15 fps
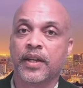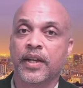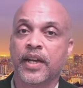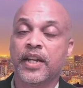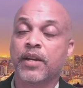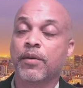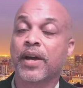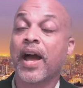
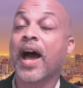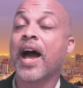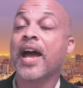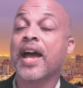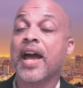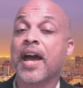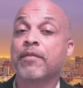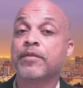Anyway, I
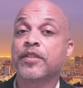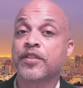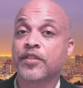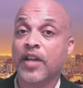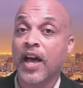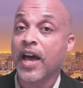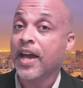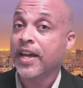got
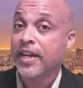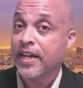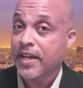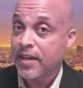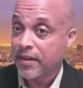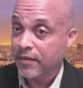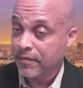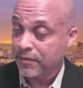
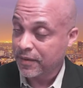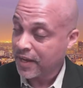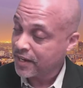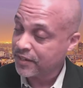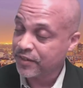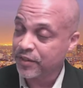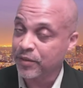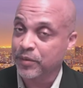
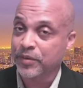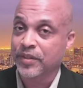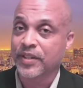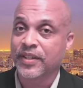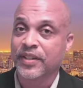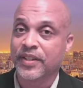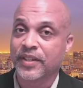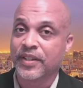to scoot.
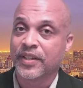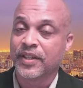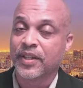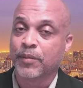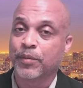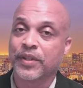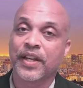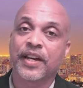
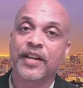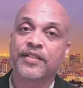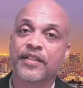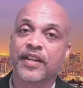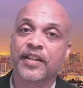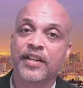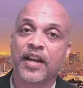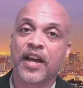But like I
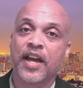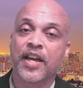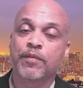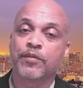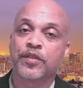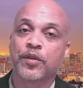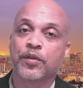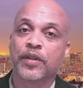said, I am
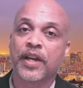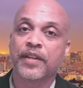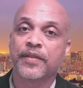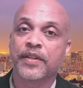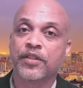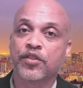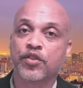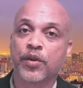so glad
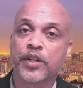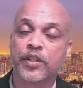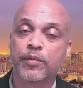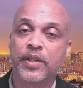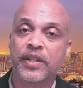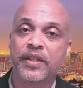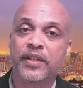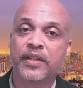that you joined
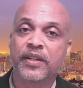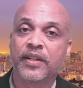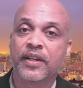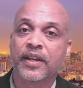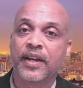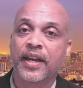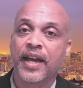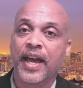me,
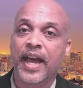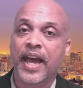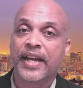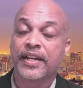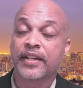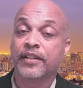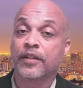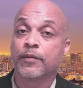
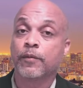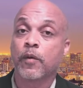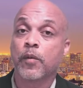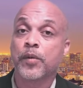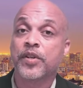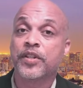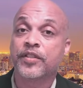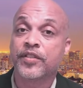and I look
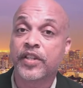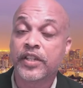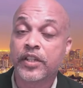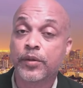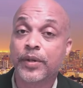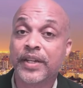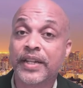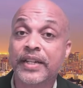forward to seeing
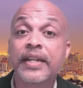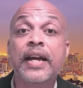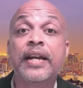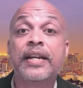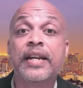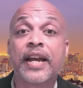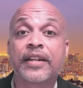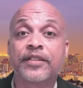you again
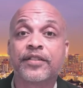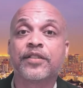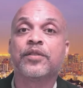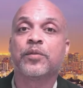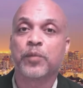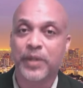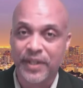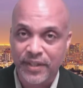next
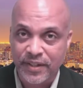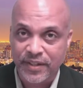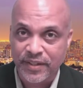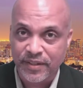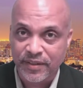week.